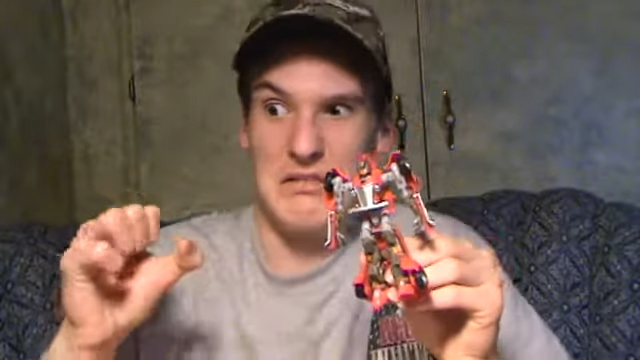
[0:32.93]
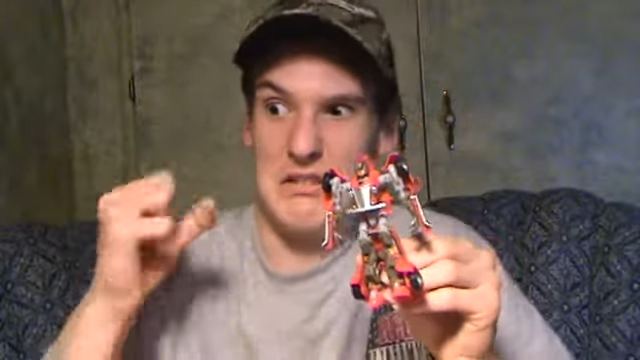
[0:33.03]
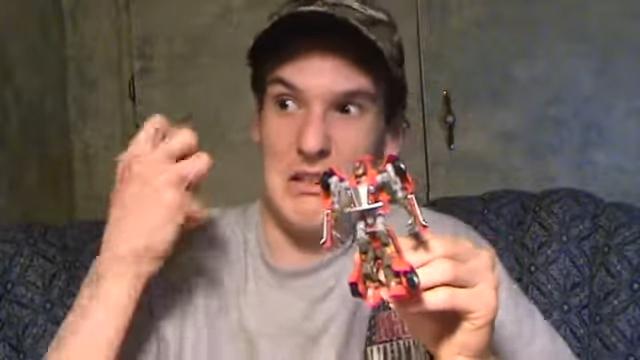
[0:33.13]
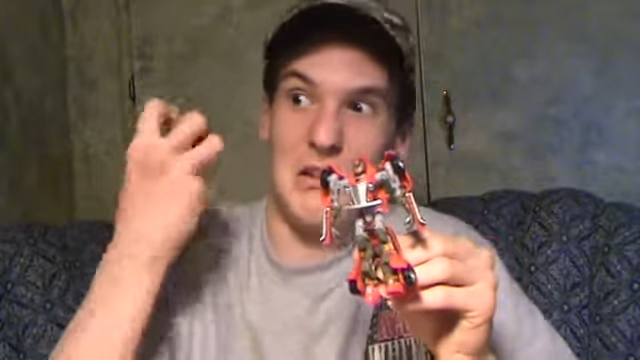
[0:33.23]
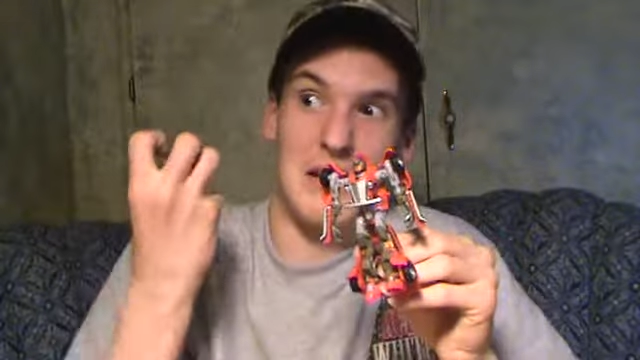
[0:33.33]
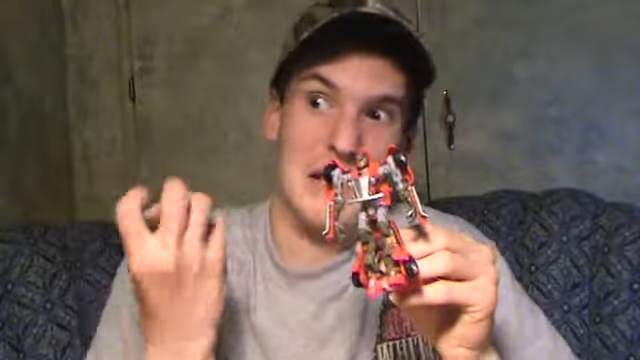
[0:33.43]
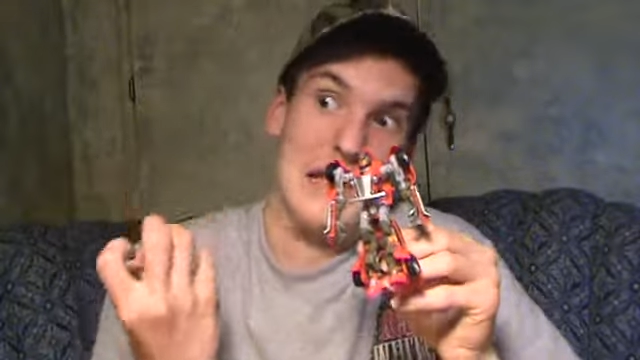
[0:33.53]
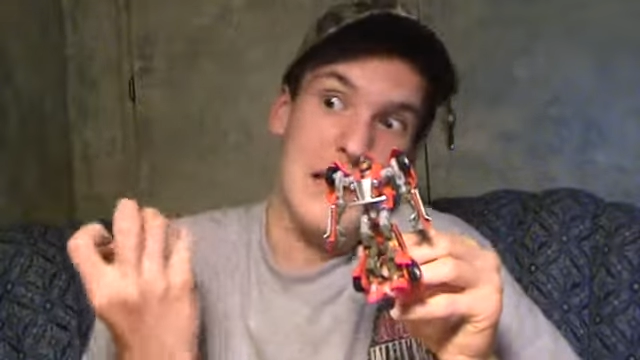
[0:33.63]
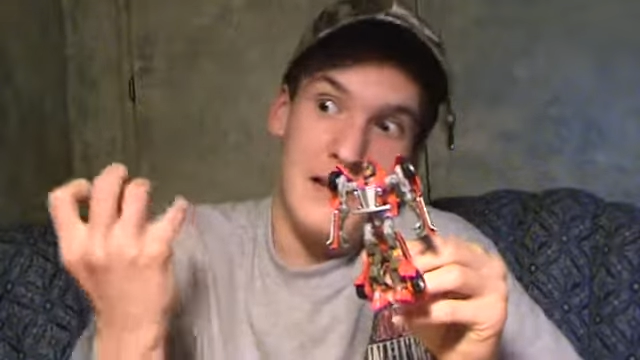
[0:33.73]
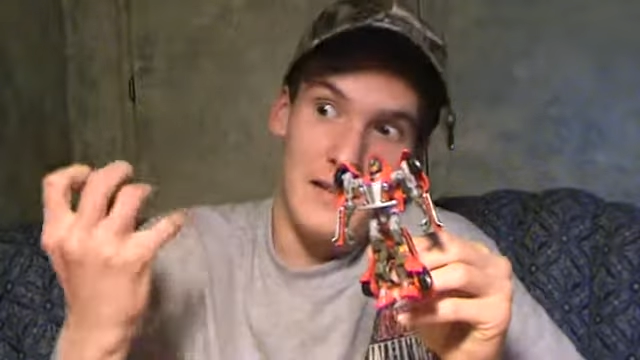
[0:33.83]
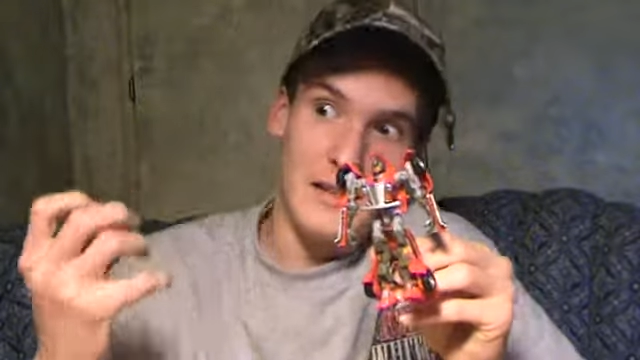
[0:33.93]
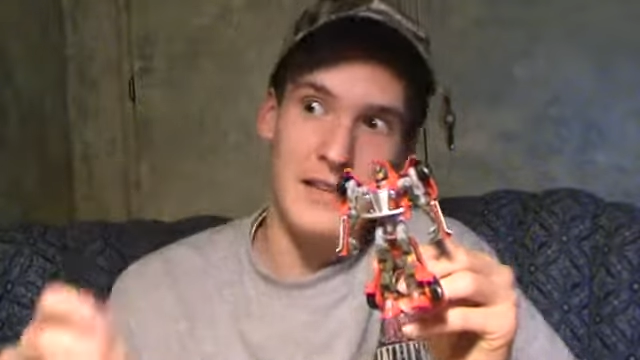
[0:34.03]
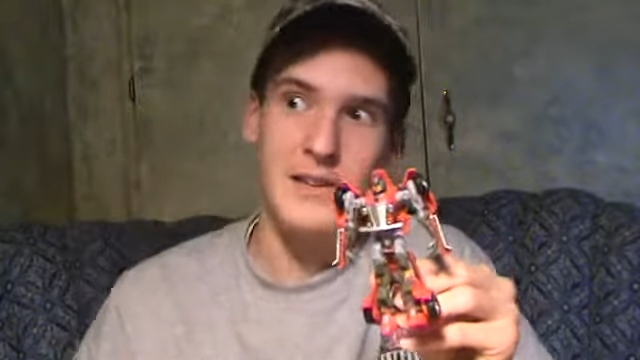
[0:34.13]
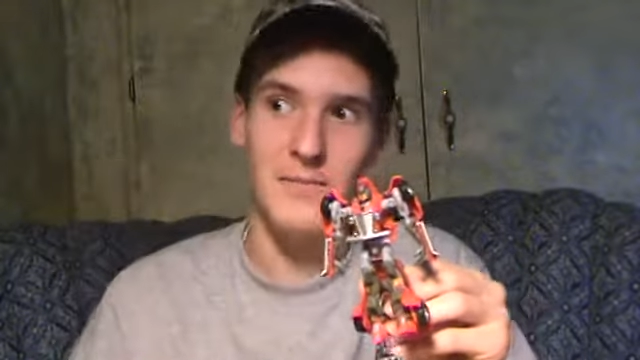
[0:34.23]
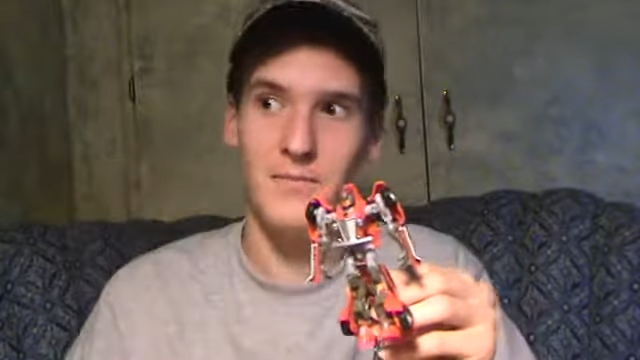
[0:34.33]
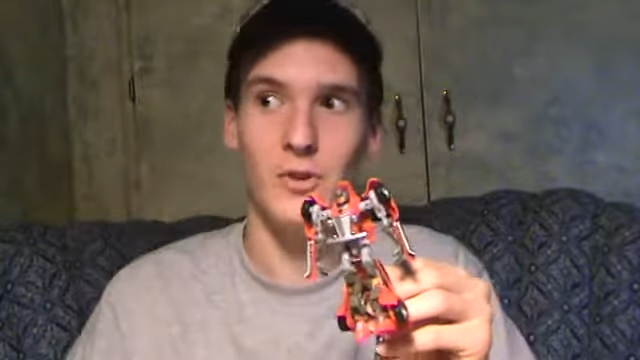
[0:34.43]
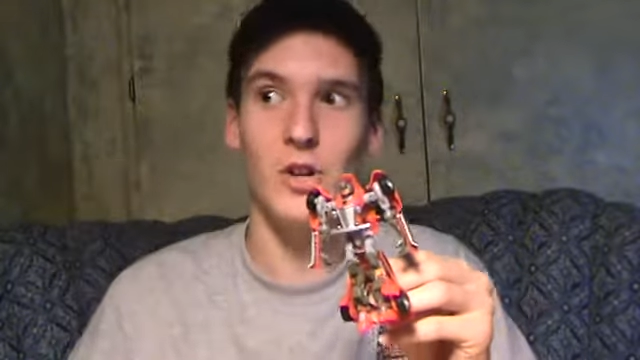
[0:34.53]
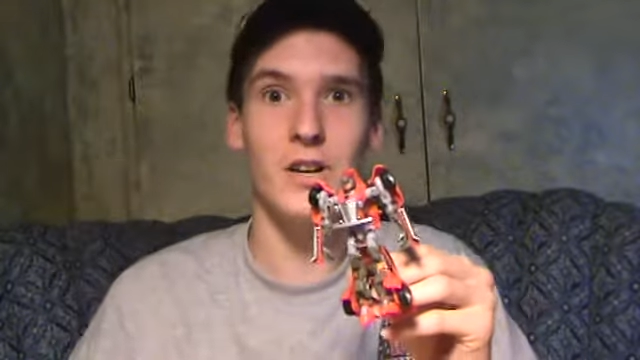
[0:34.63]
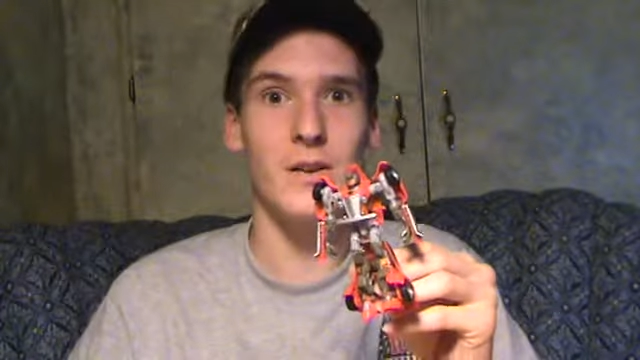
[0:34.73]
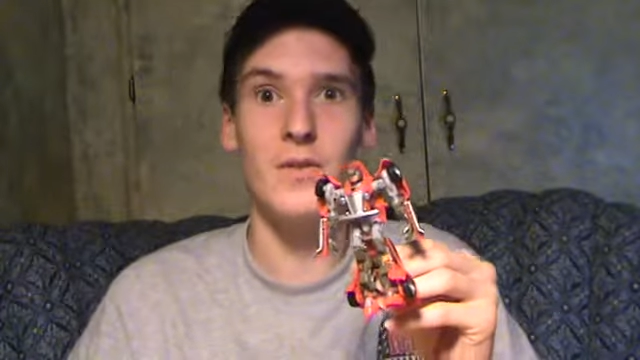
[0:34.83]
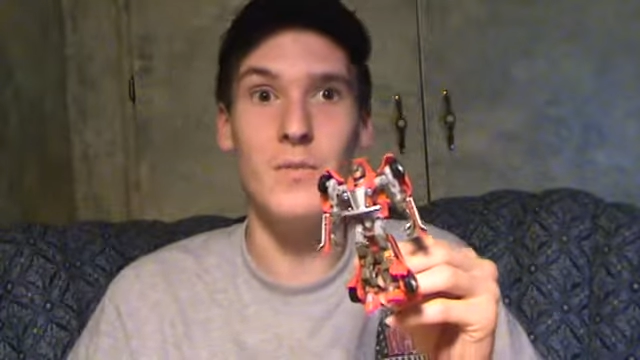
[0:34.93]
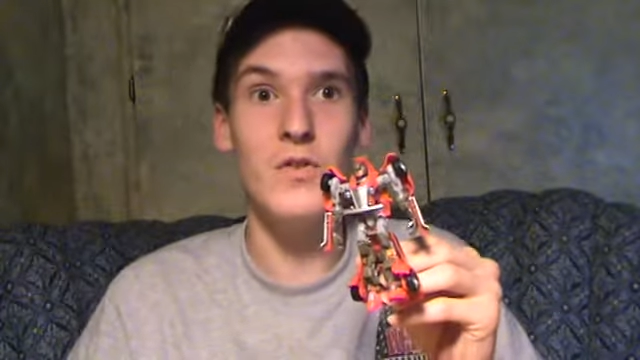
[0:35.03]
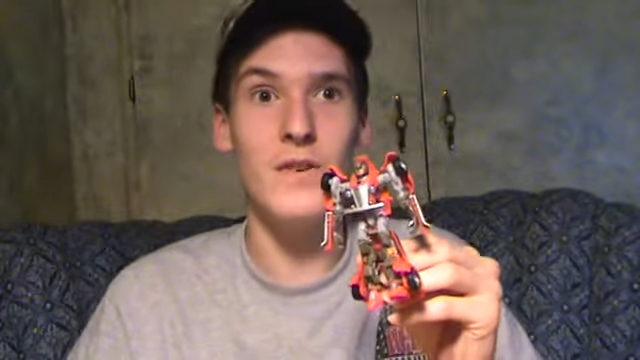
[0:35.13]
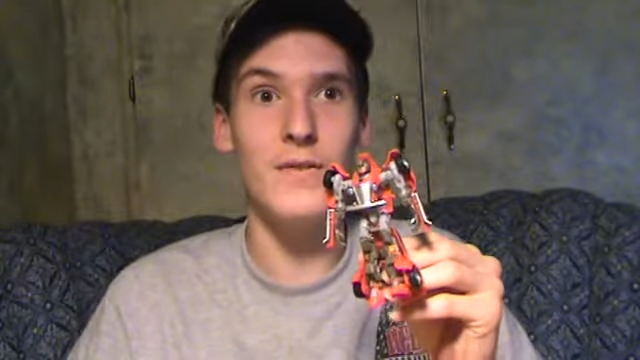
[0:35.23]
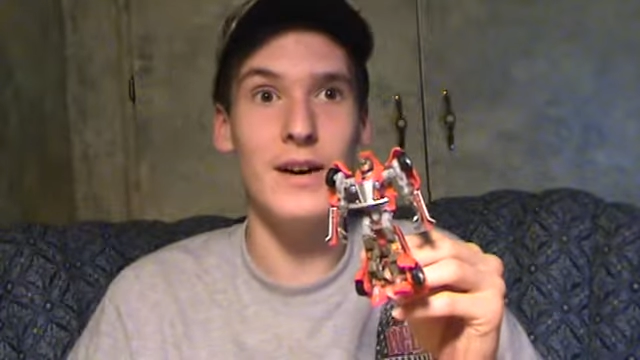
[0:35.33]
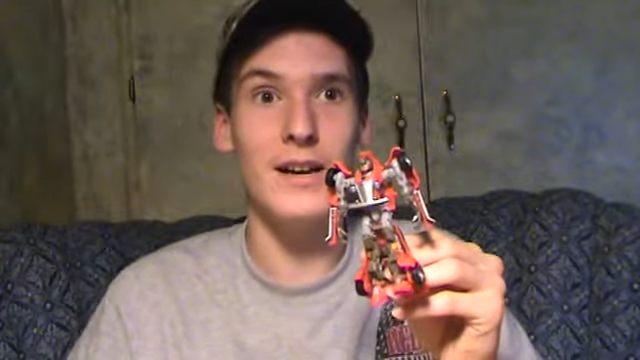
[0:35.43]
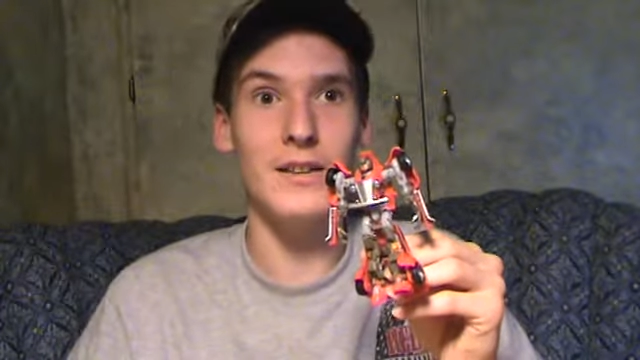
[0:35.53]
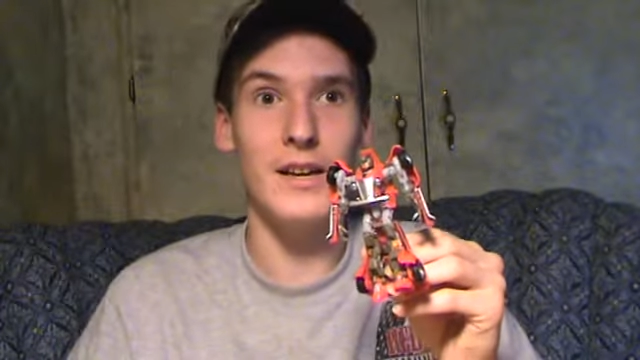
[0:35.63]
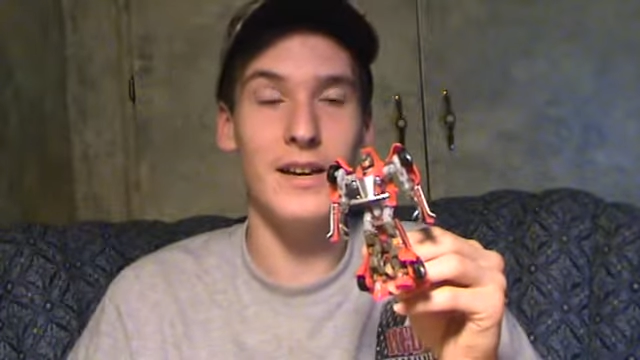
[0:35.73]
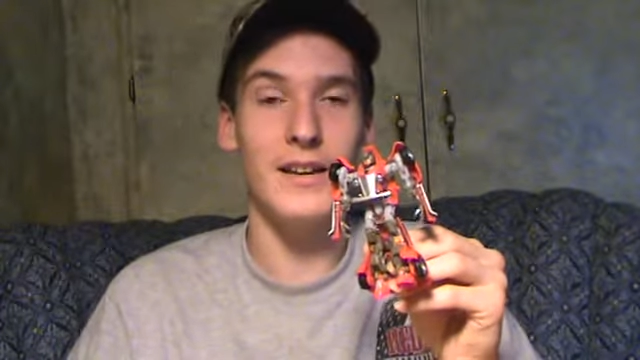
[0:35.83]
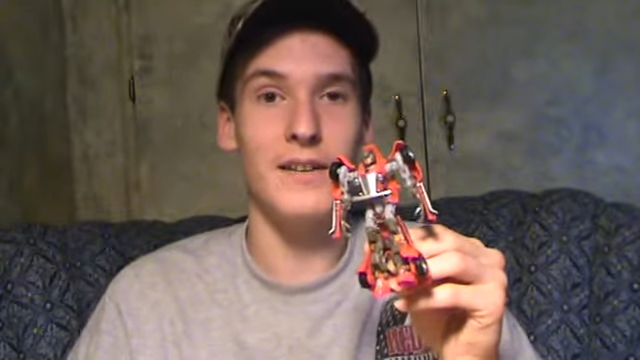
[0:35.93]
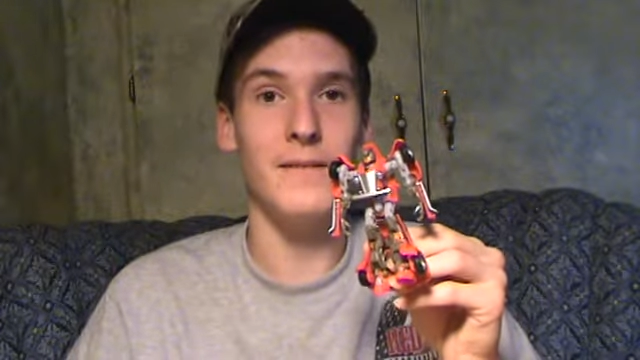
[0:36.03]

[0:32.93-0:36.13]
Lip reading: dark, gangly look of the movie line.